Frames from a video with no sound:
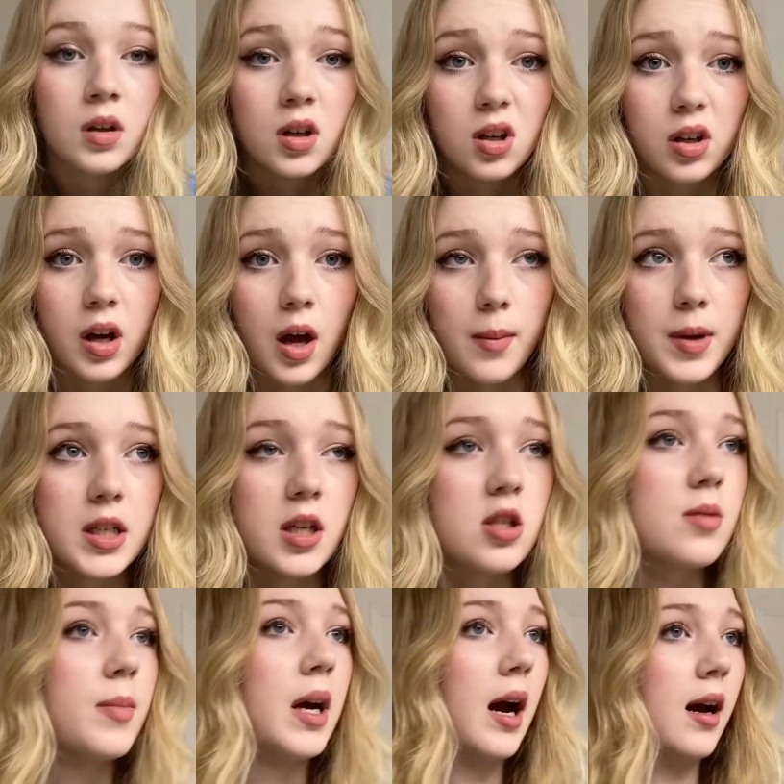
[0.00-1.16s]
Okay, I'm gonna touch on my
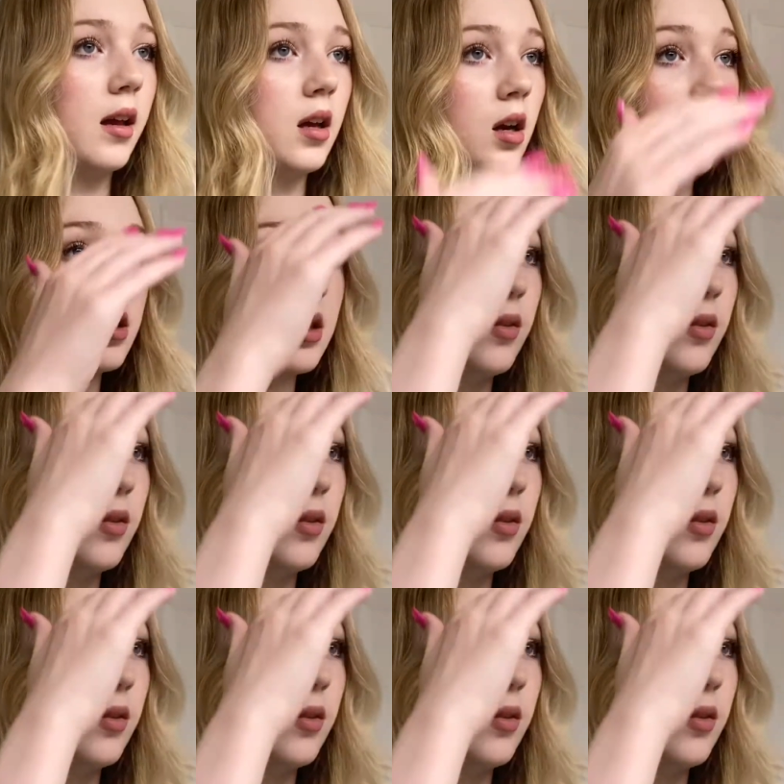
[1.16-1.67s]
eyeliner because I